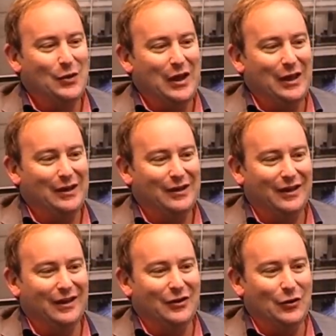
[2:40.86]
And
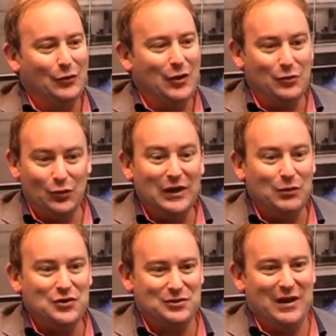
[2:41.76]
it
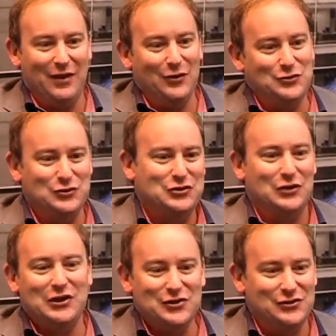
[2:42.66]
really was about those
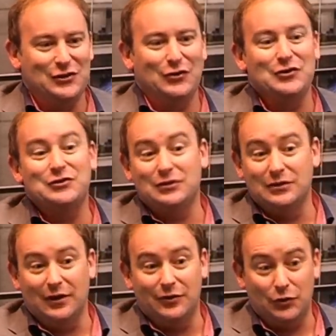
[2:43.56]
restrictions across
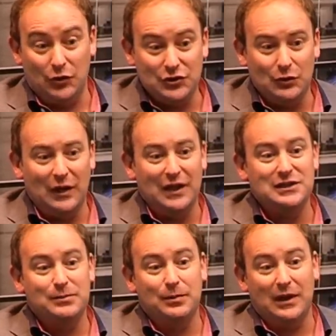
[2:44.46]
the traditional
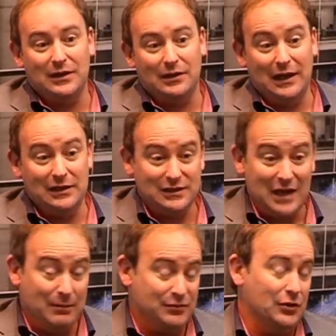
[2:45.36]
landscape,
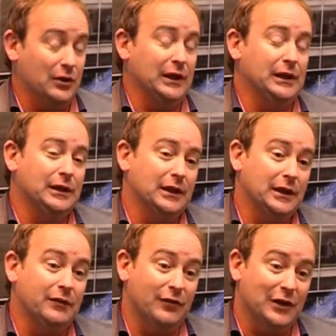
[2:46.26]

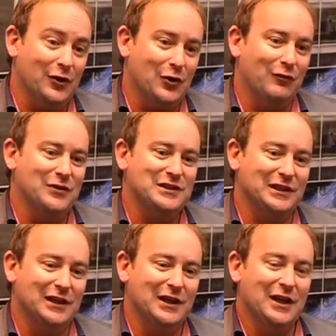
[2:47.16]
in video
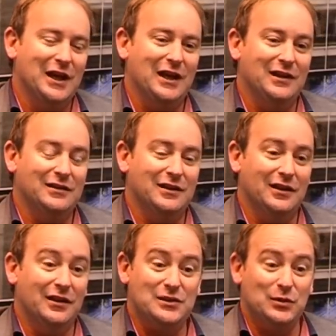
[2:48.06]
conferencing. And
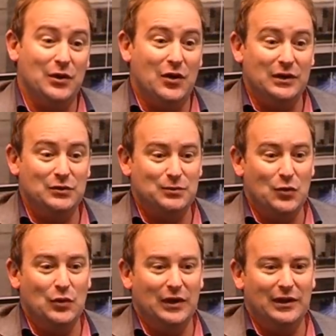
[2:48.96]
that's where the idea was
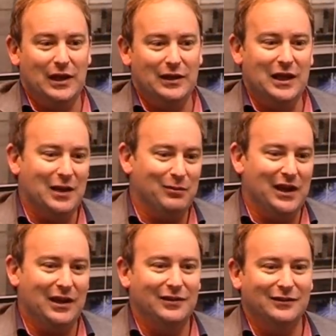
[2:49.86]
born. And he came
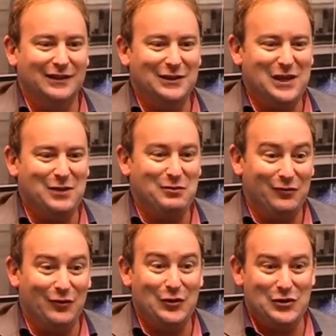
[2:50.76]
back and he had a bit
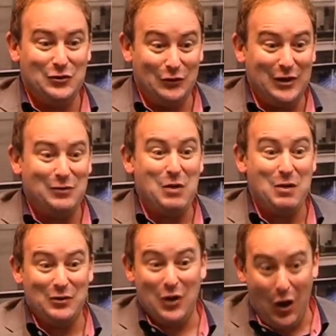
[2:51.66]
of a eureka
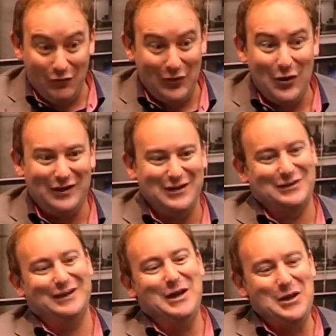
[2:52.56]
moment overnight,
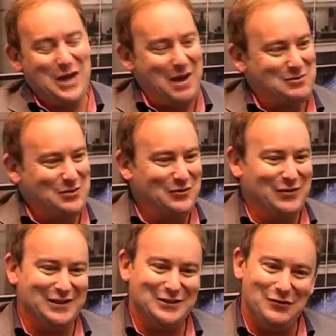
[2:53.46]
actually. Came to work
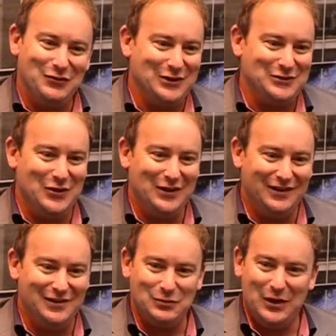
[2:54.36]
the next day very
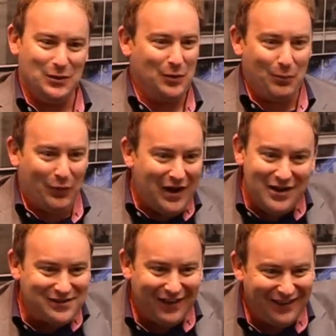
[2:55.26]
excited and went, the
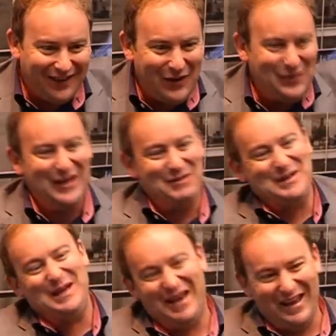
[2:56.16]
browser, and
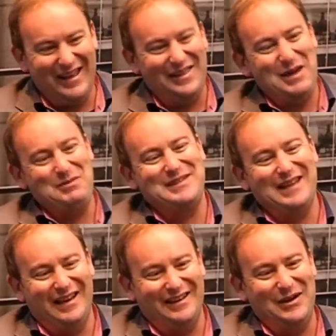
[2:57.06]
that was
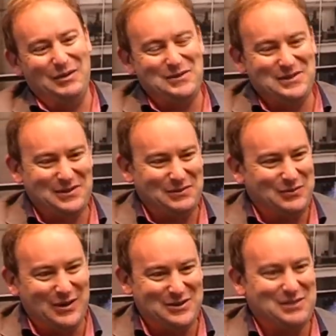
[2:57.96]
that.
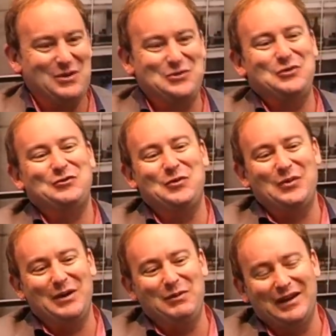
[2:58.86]
What is the most
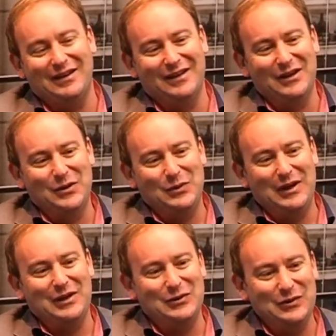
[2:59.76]
uniform way we
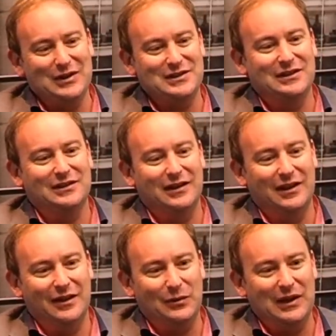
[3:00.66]
can do this, and
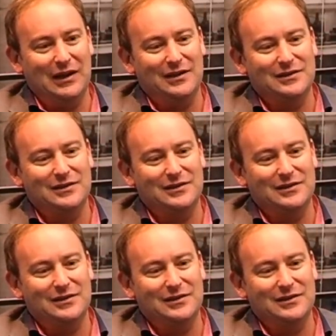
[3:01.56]
there we are.